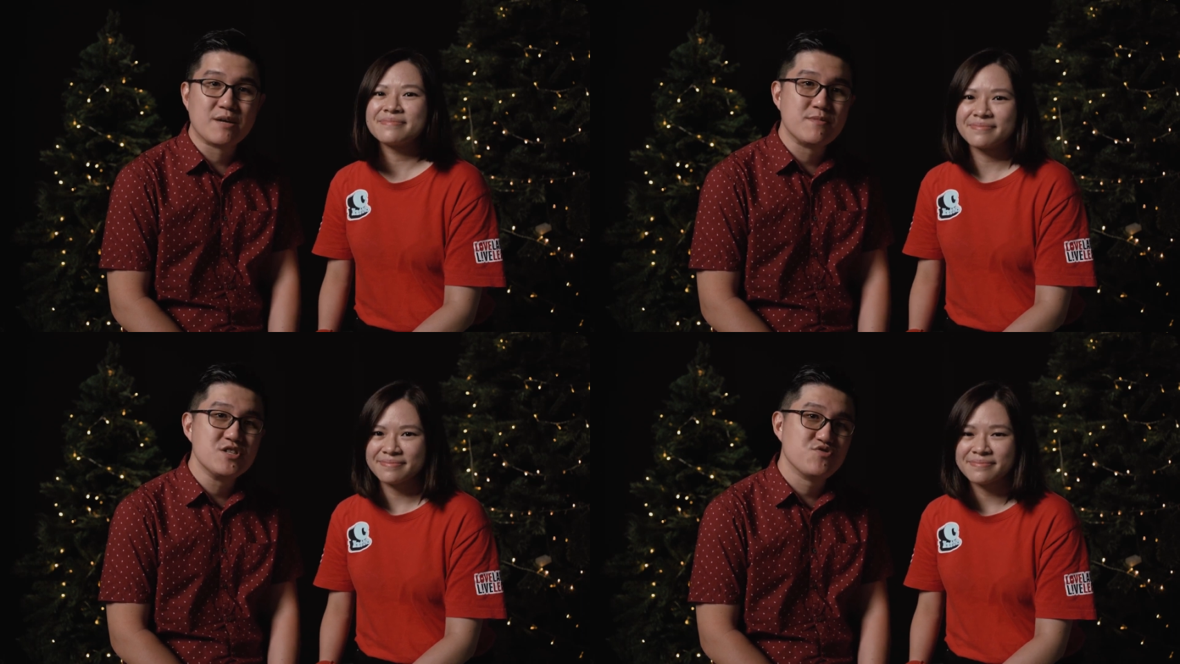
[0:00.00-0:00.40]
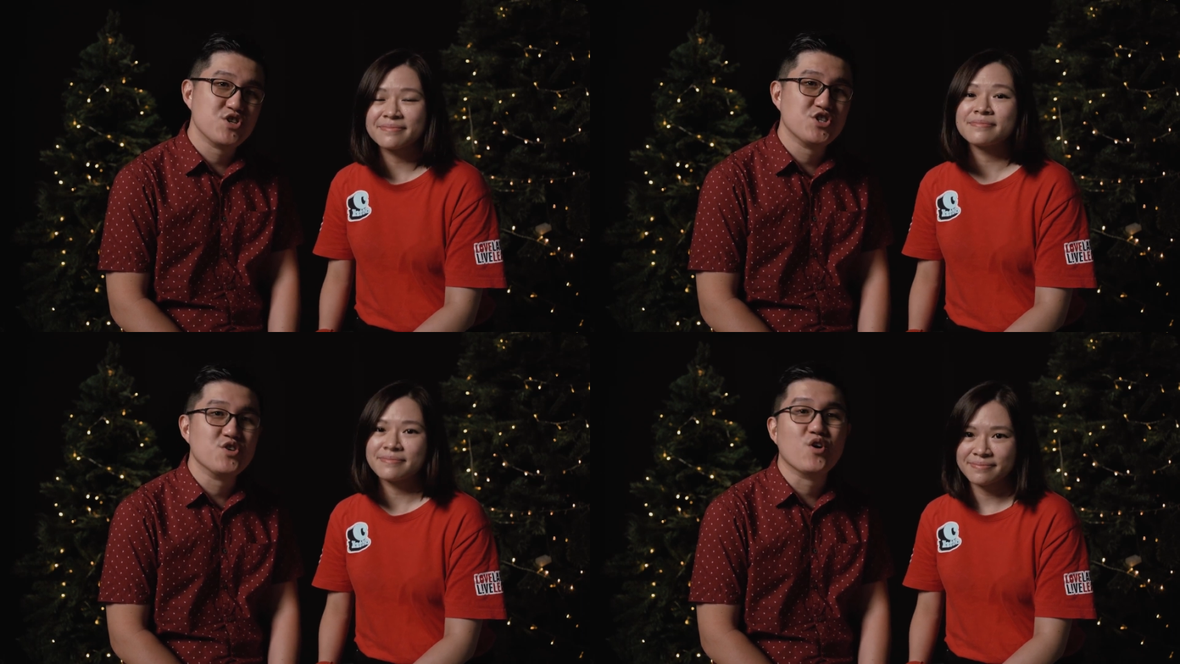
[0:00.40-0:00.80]

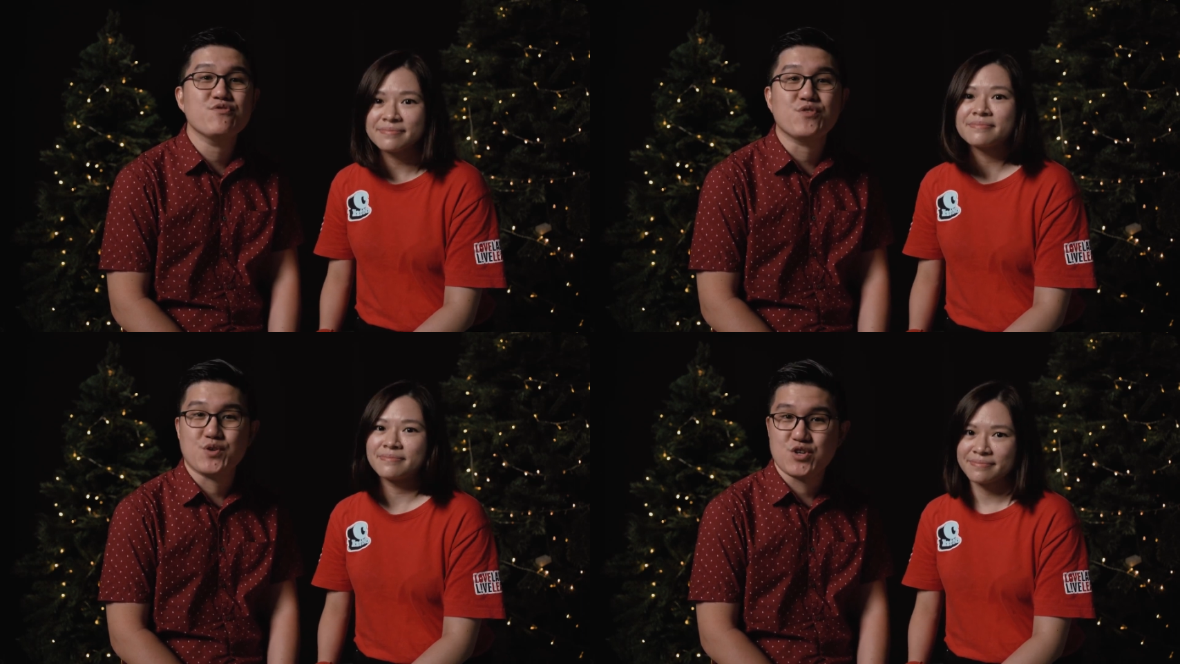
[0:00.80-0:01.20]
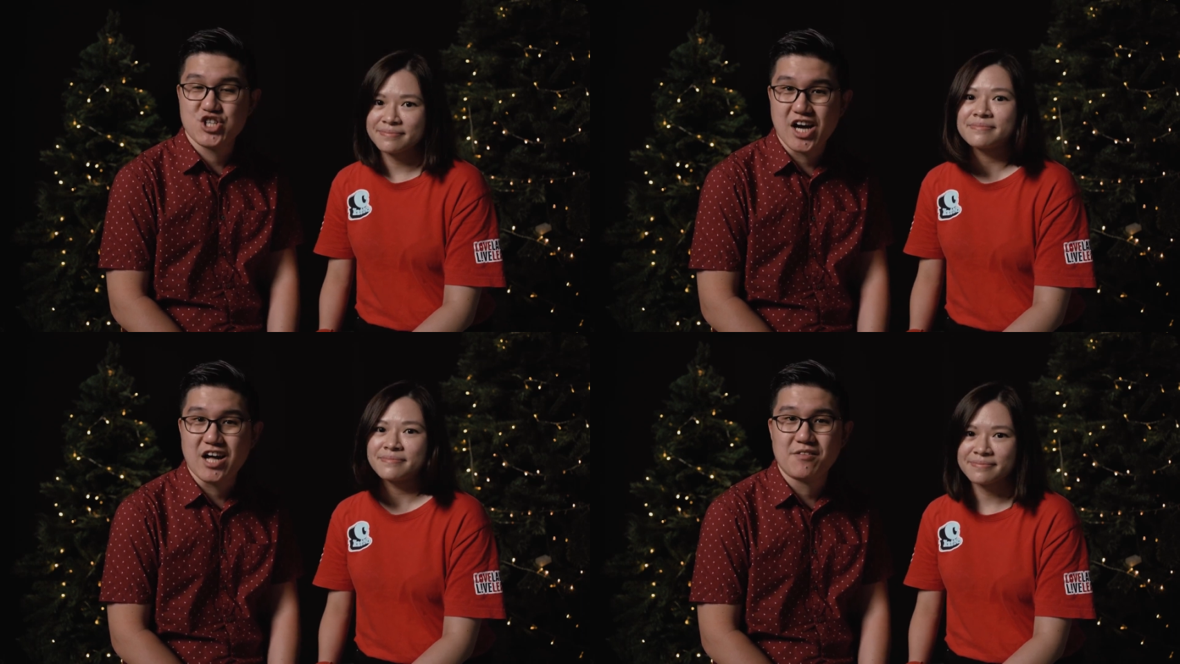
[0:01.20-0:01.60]
Speaker 1: demonstration on for your
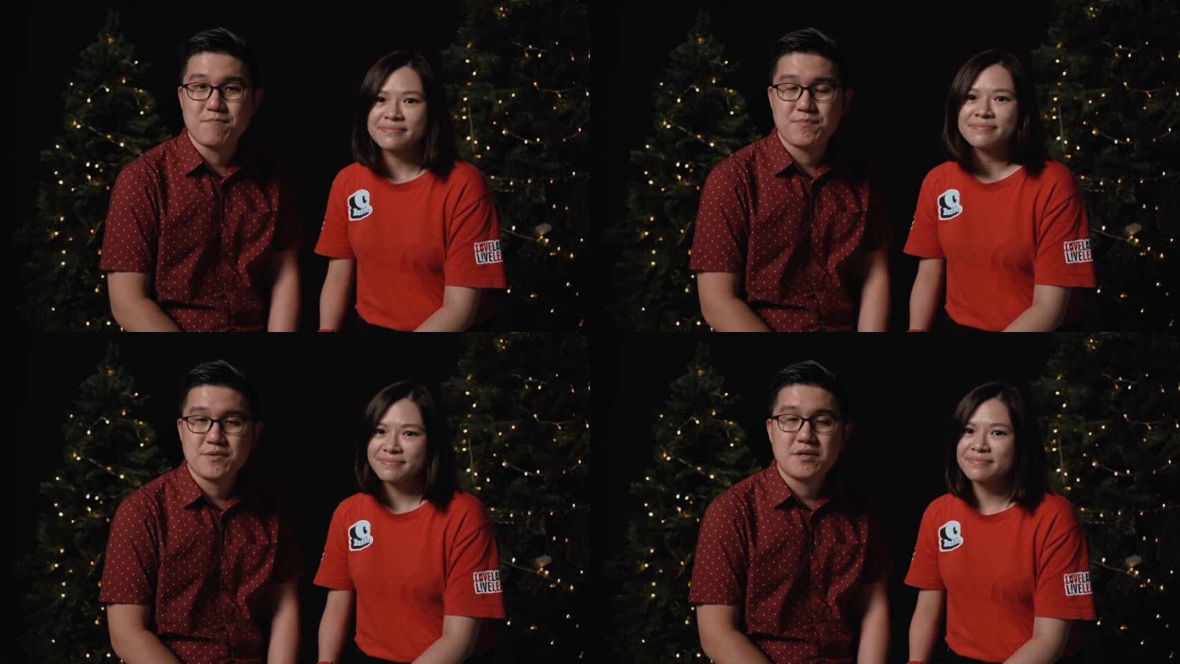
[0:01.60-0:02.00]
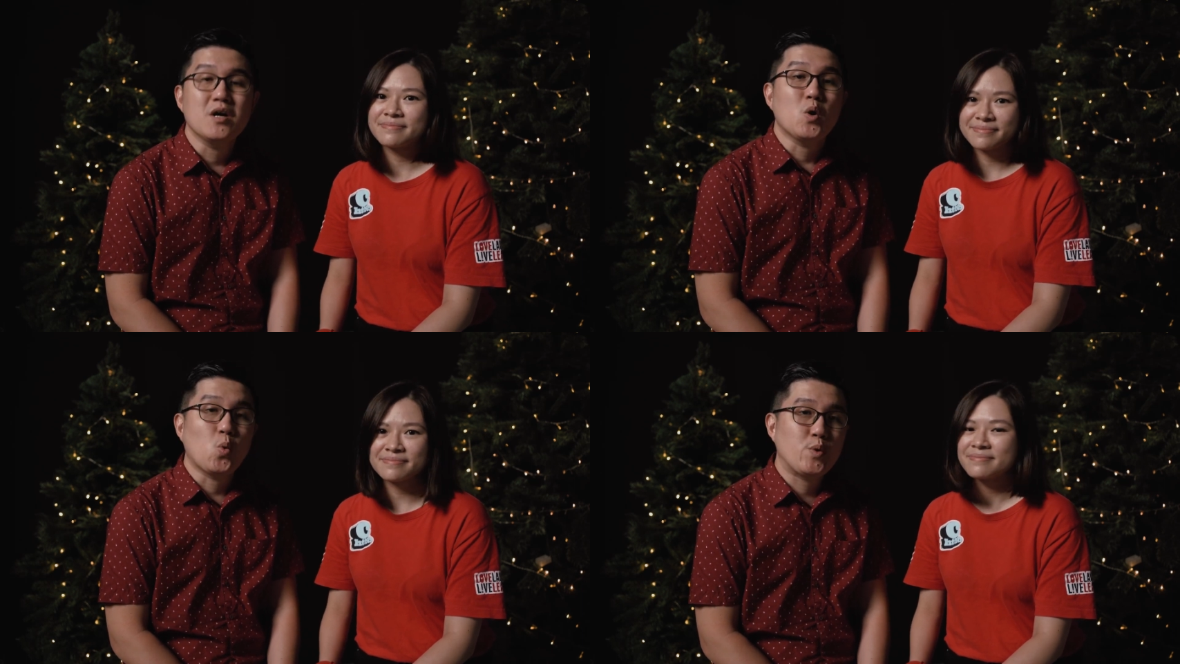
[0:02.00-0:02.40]
child
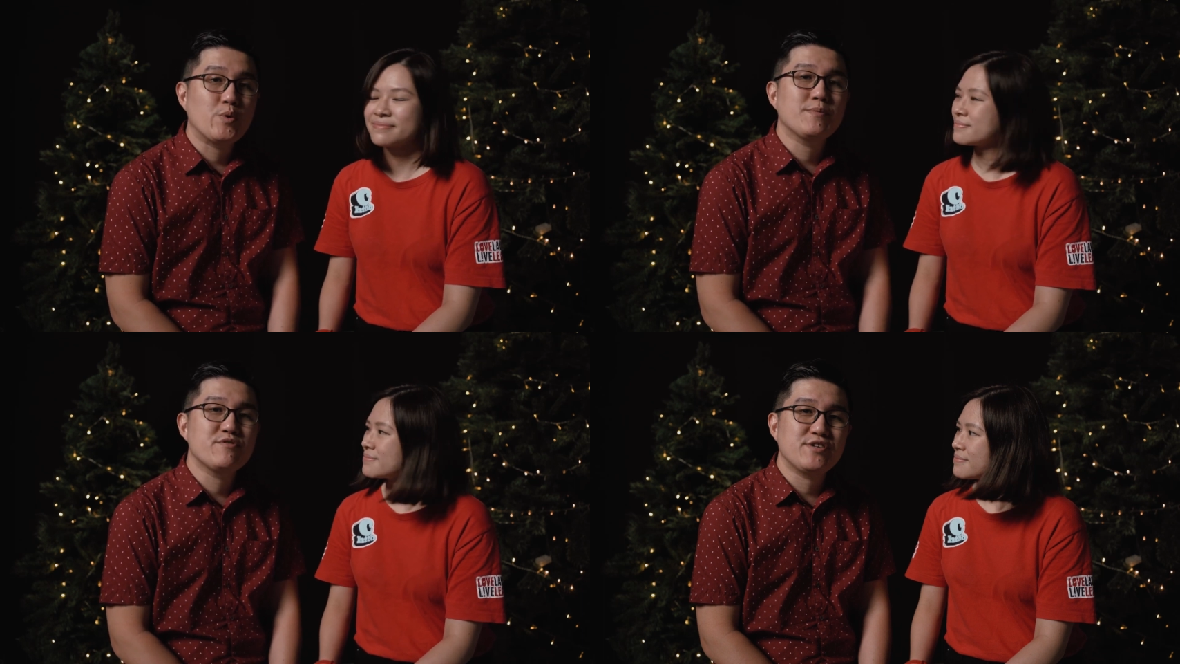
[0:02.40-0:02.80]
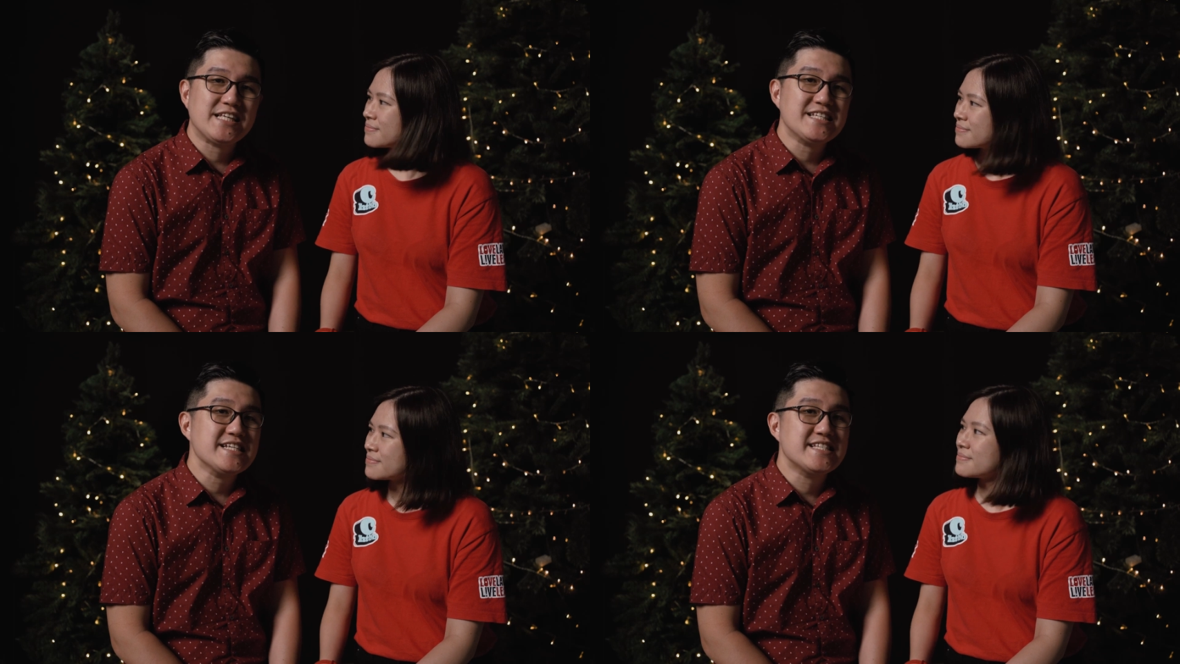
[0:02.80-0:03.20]
we will be
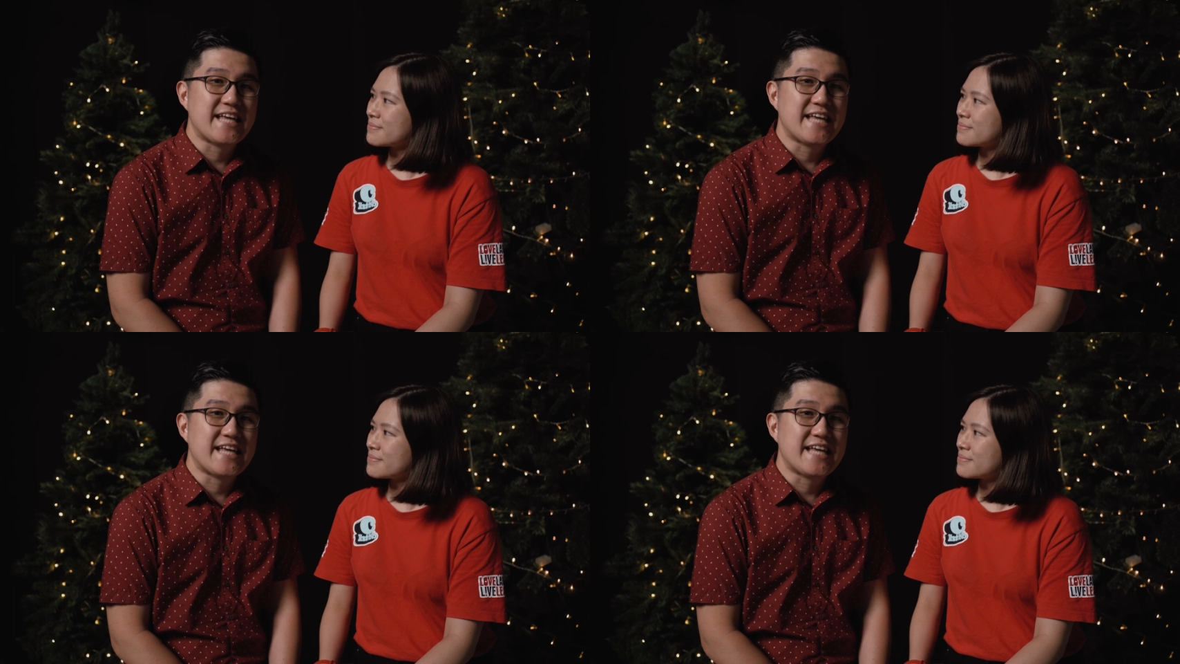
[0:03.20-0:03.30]
releasing